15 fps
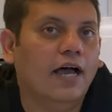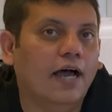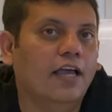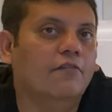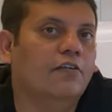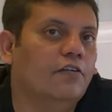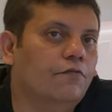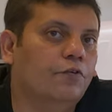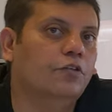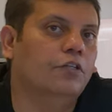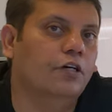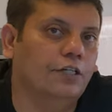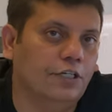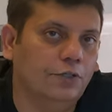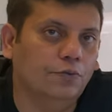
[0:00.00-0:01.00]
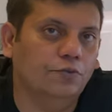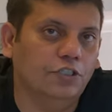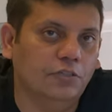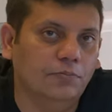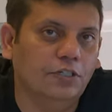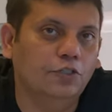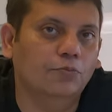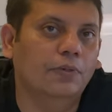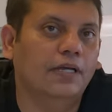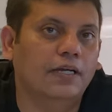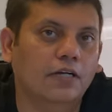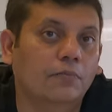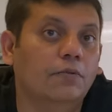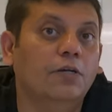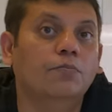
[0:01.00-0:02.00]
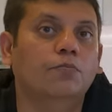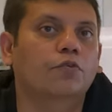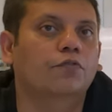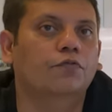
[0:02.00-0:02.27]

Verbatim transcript: I went for 32 GB to make it a bit more